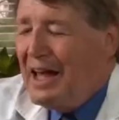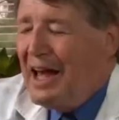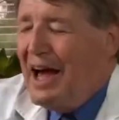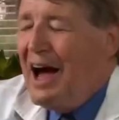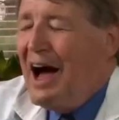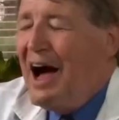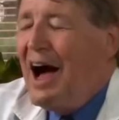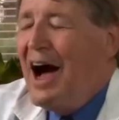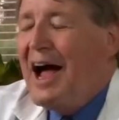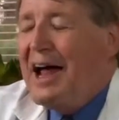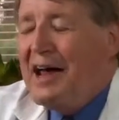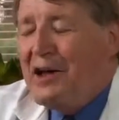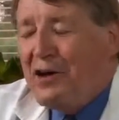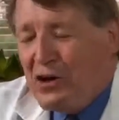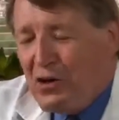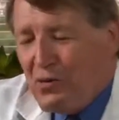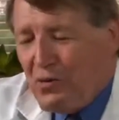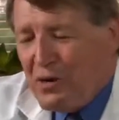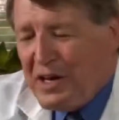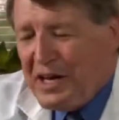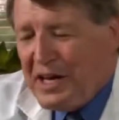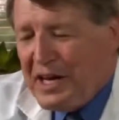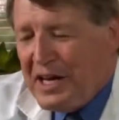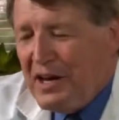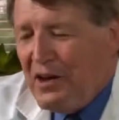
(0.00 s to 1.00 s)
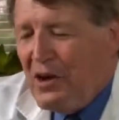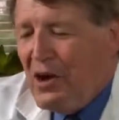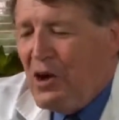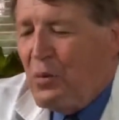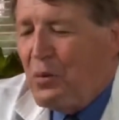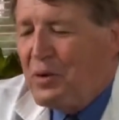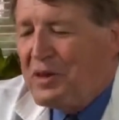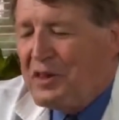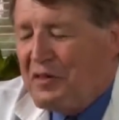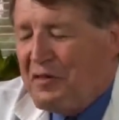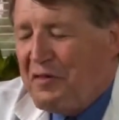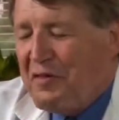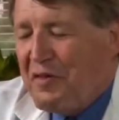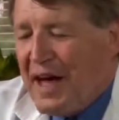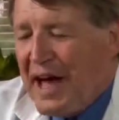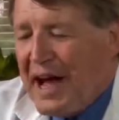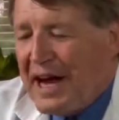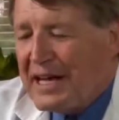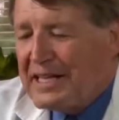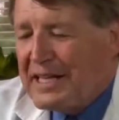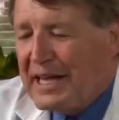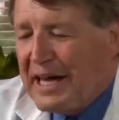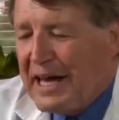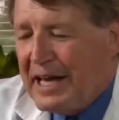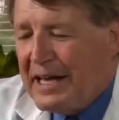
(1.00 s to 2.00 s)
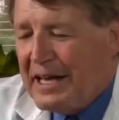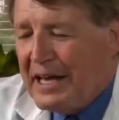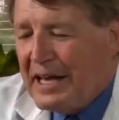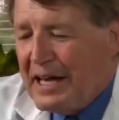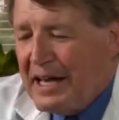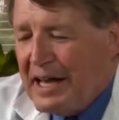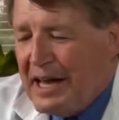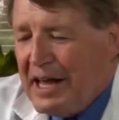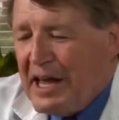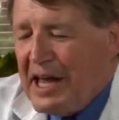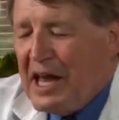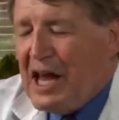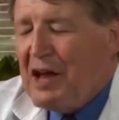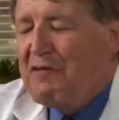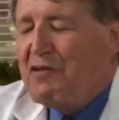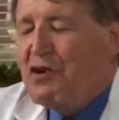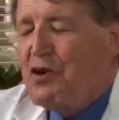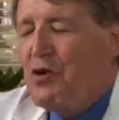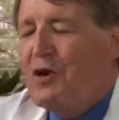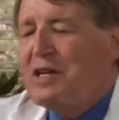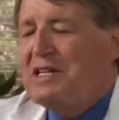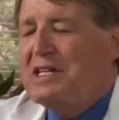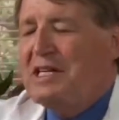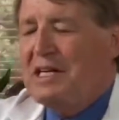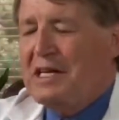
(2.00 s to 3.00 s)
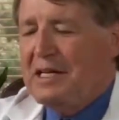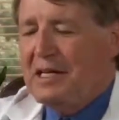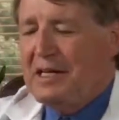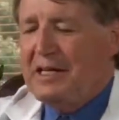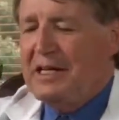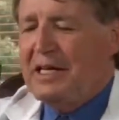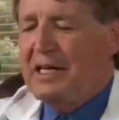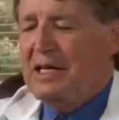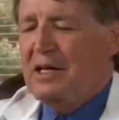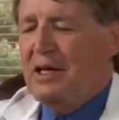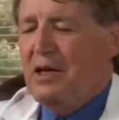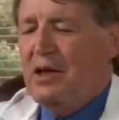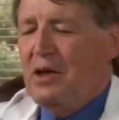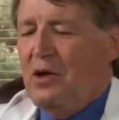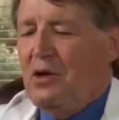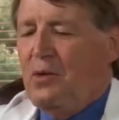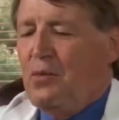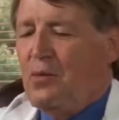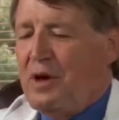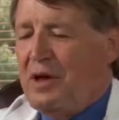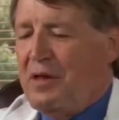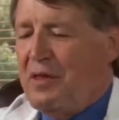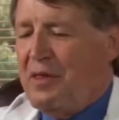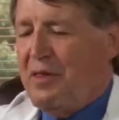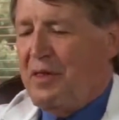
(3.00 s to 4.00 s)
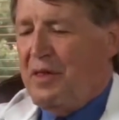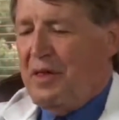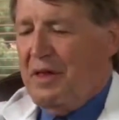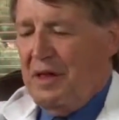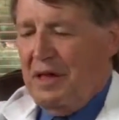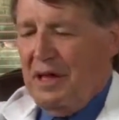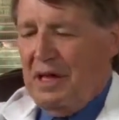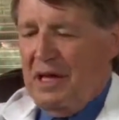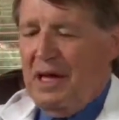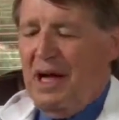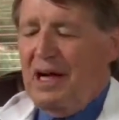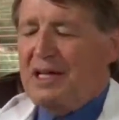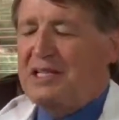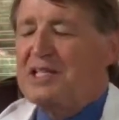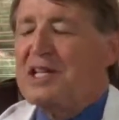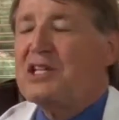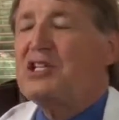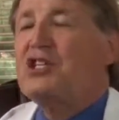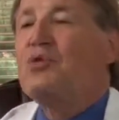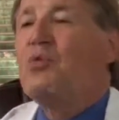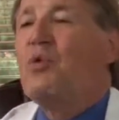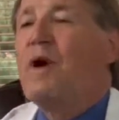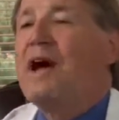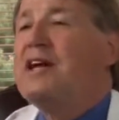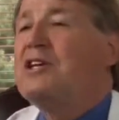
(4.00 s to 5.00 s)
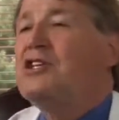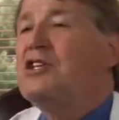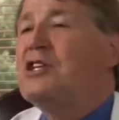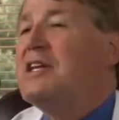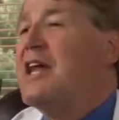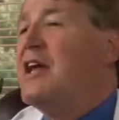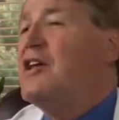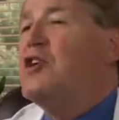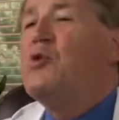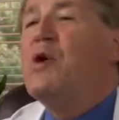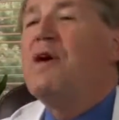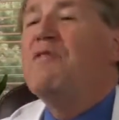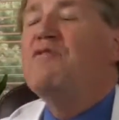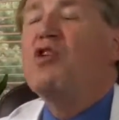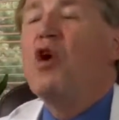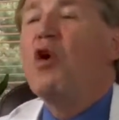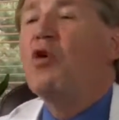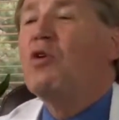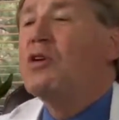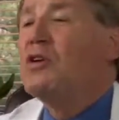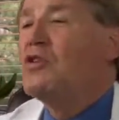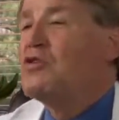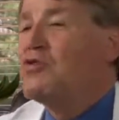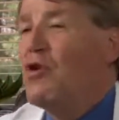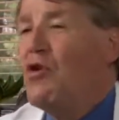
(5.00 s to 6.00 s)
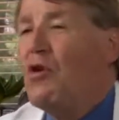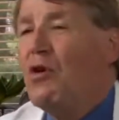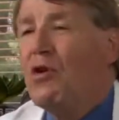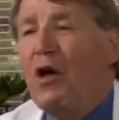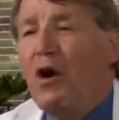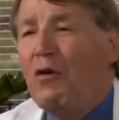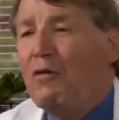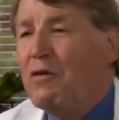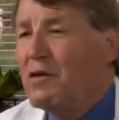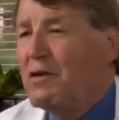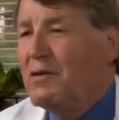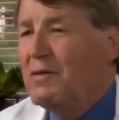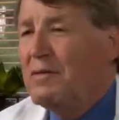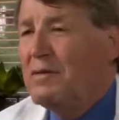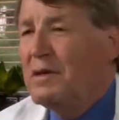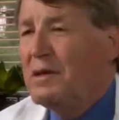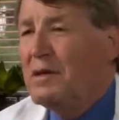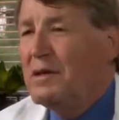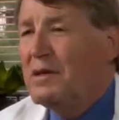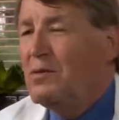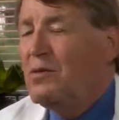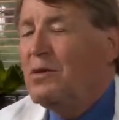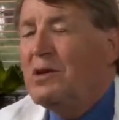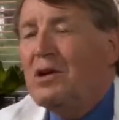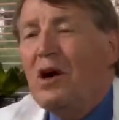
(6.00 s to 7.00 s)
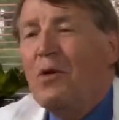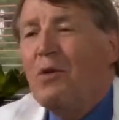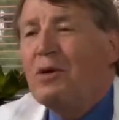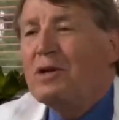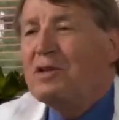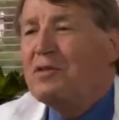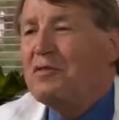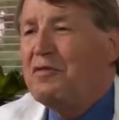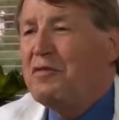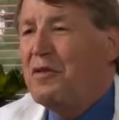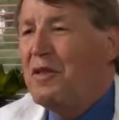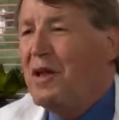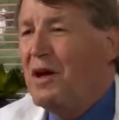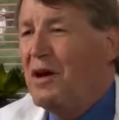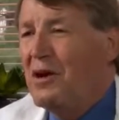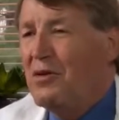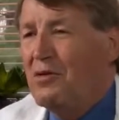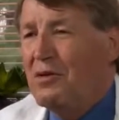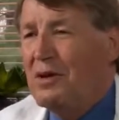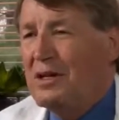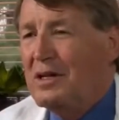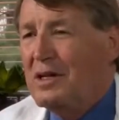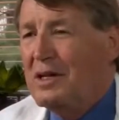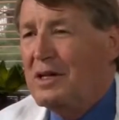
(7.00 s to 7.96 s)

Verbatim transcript: I agree with the fact that if you're dealing with a situation that you have no control over, we'll go with the flow.